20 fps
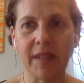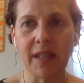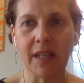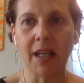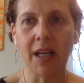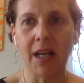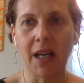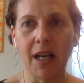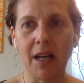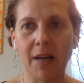
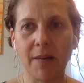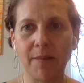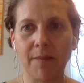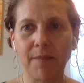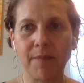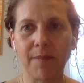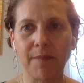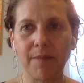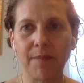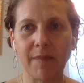
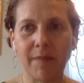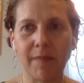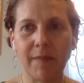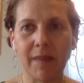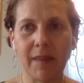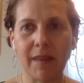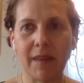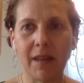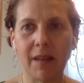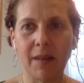um,
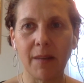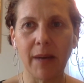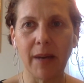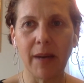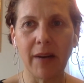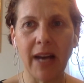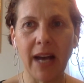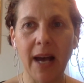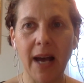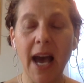about
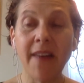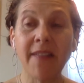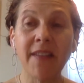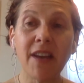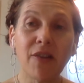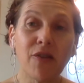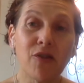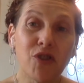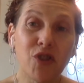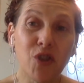uh, and the
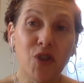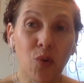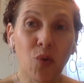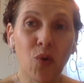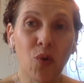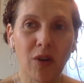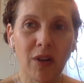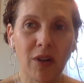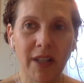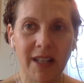other
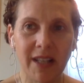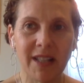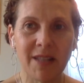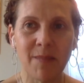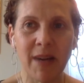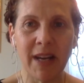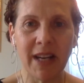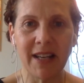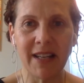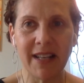tool is
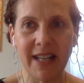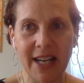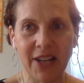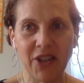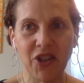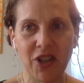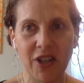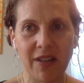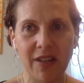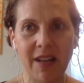my
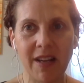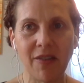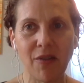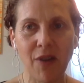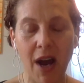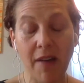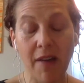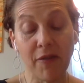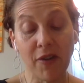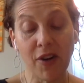connection the other
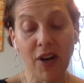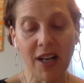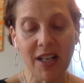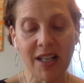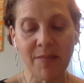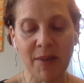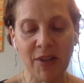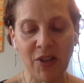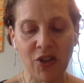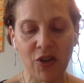i forgot
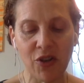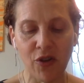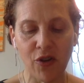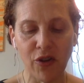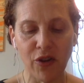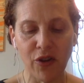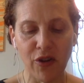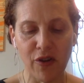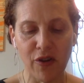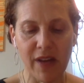to mention
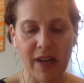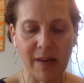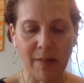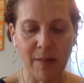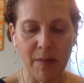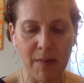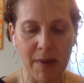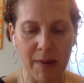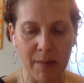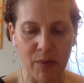earlier that i'm
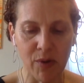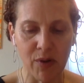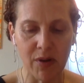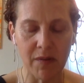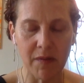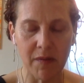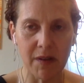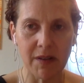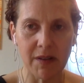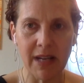a member
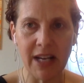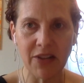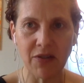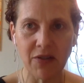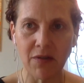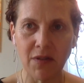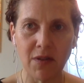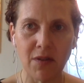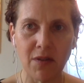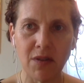of the
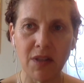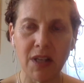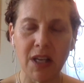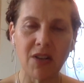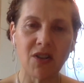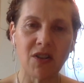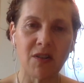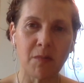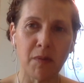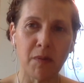national
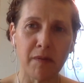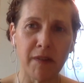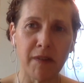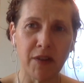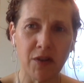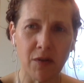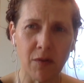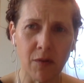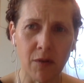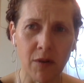association of
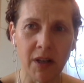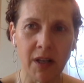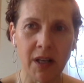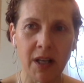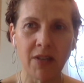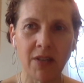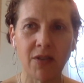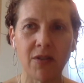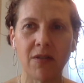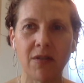professional
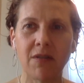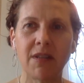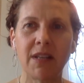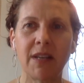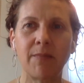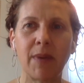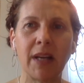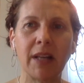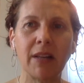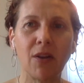organizers
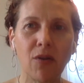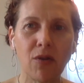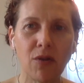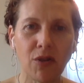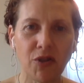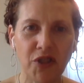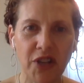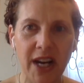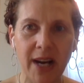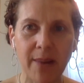and my local
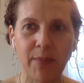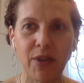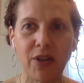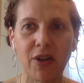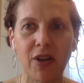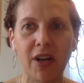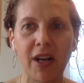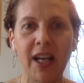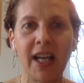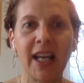chapter